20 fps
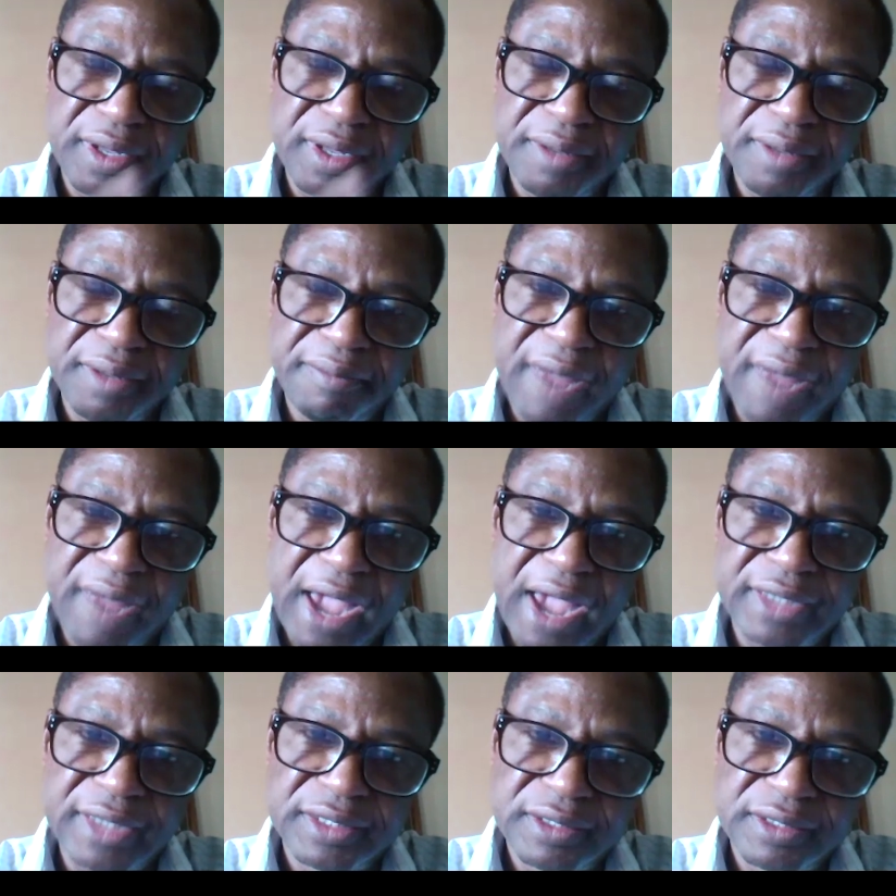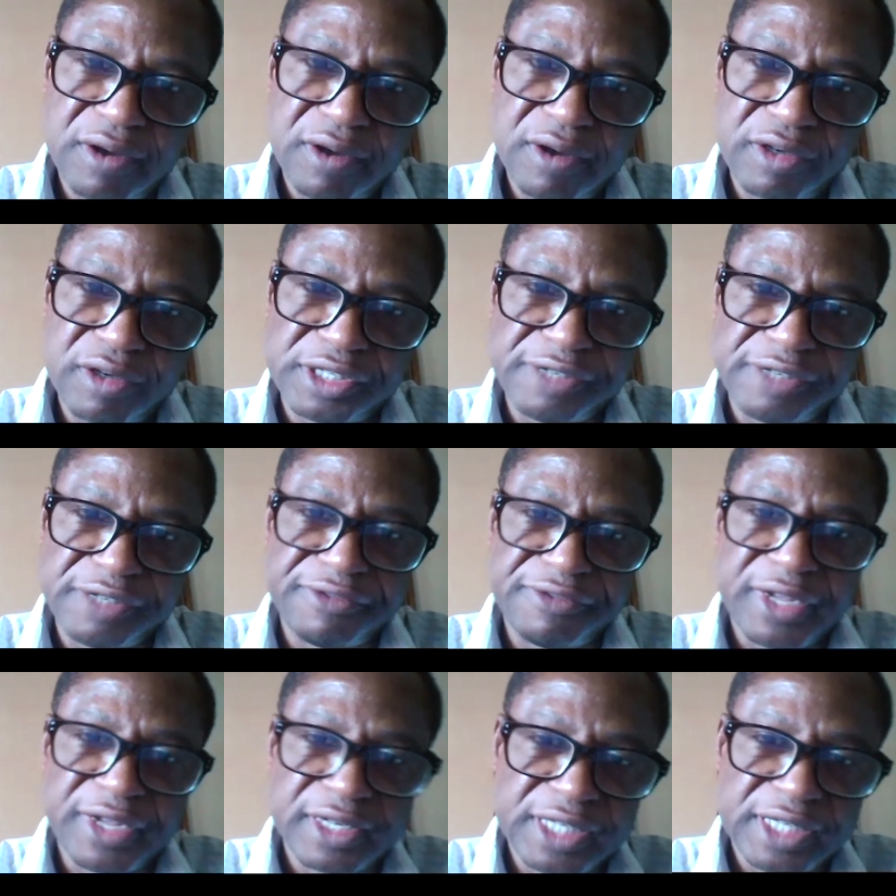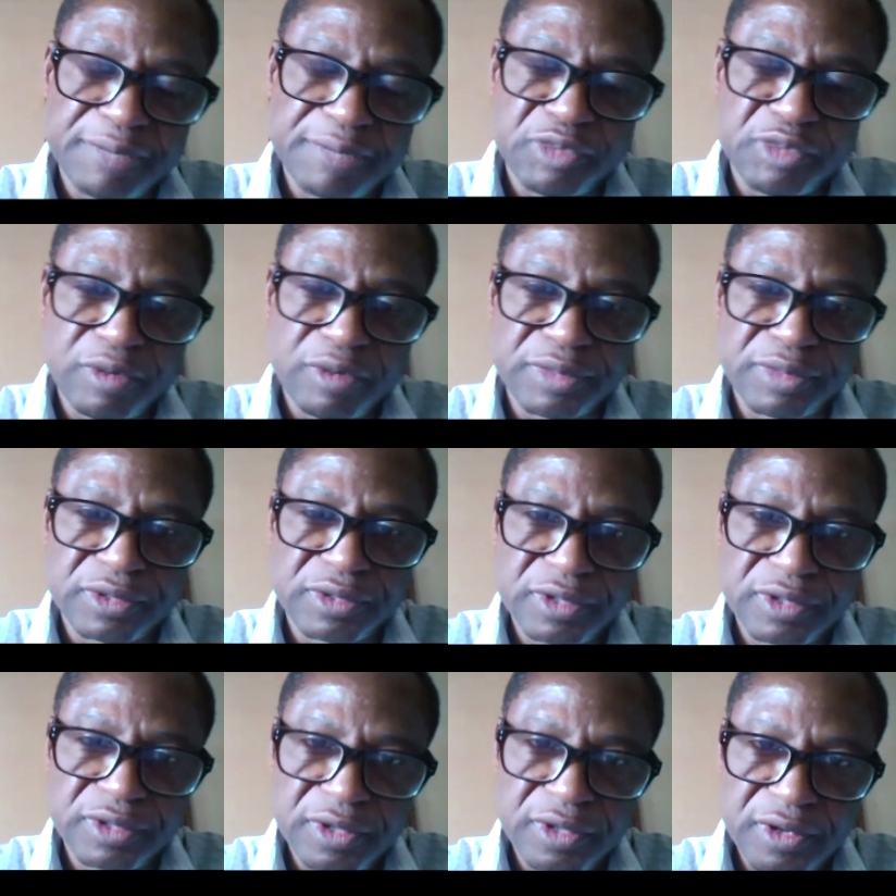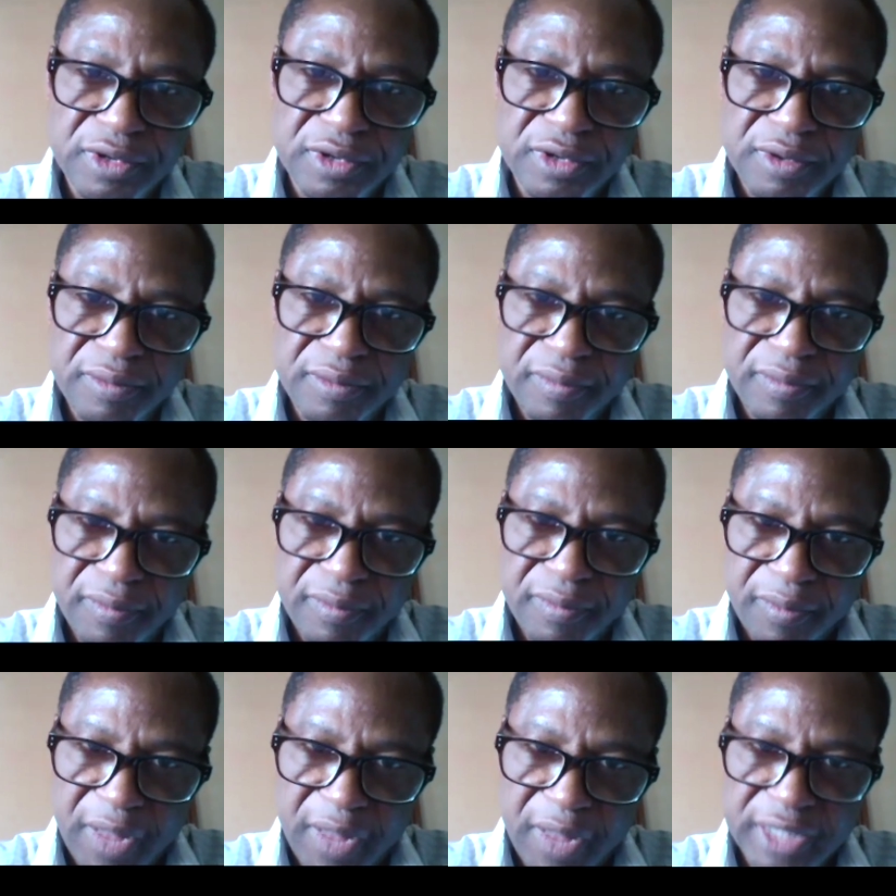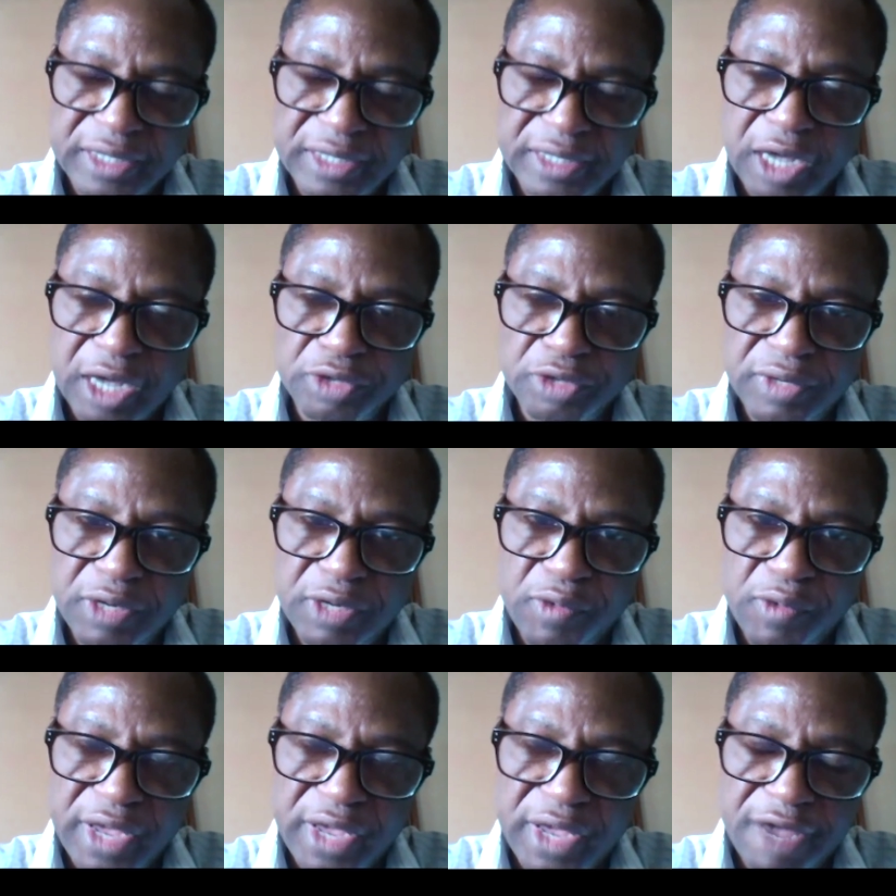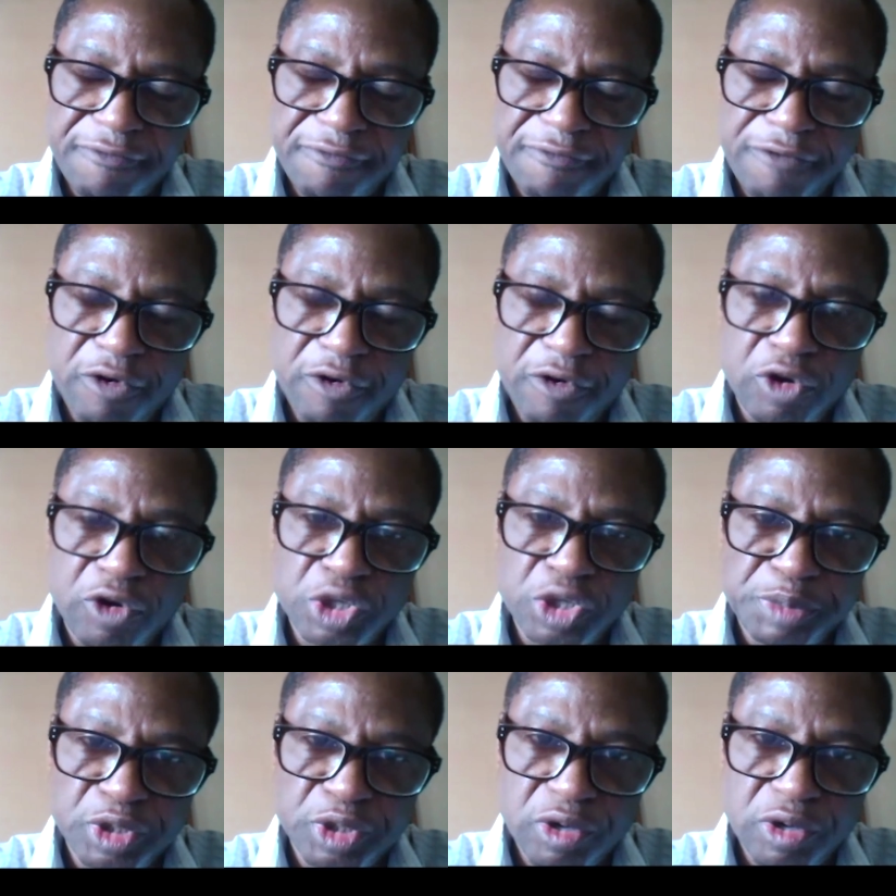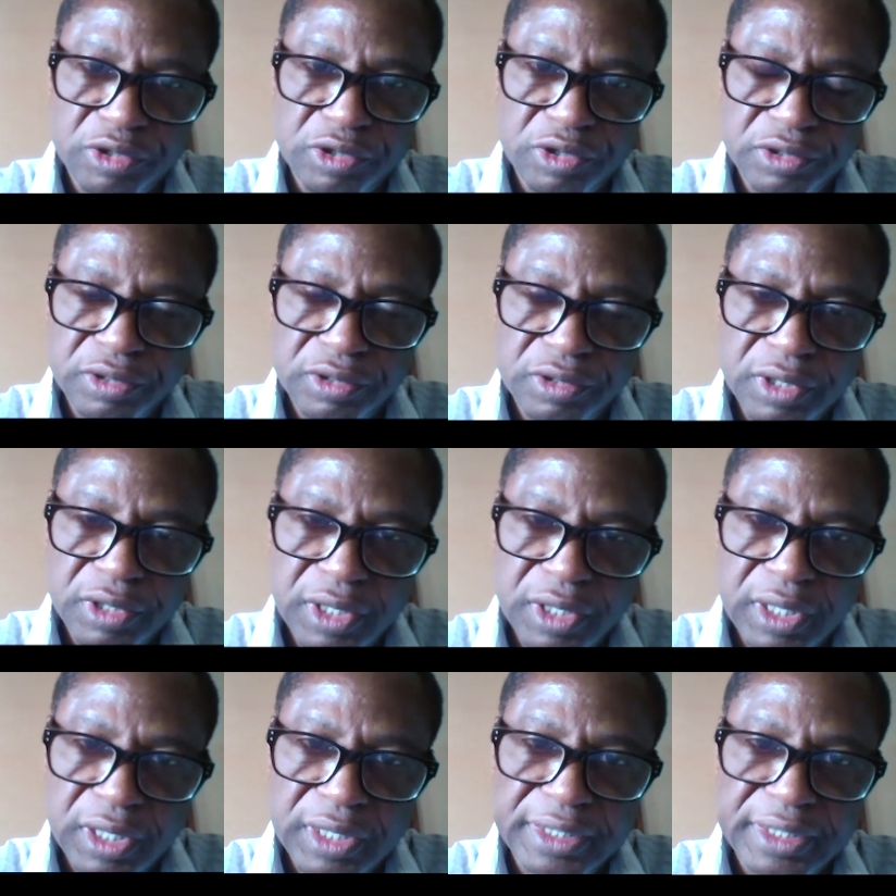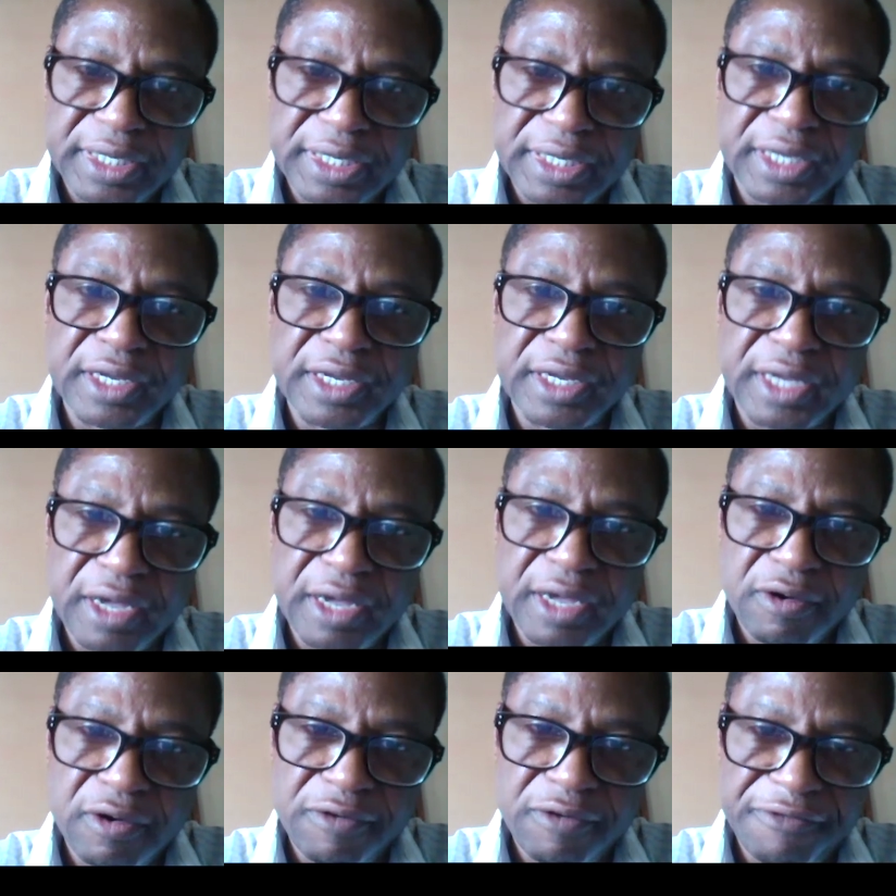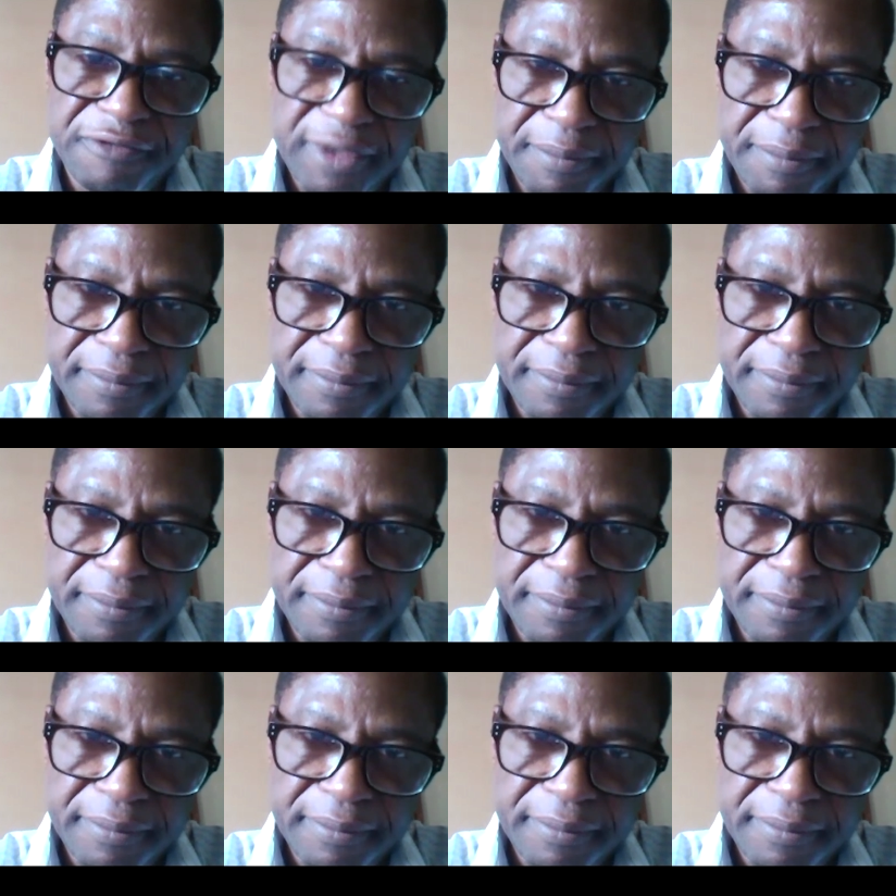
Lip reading: mild or severe symptoms. But actually we have 4 hospitals taking care of them.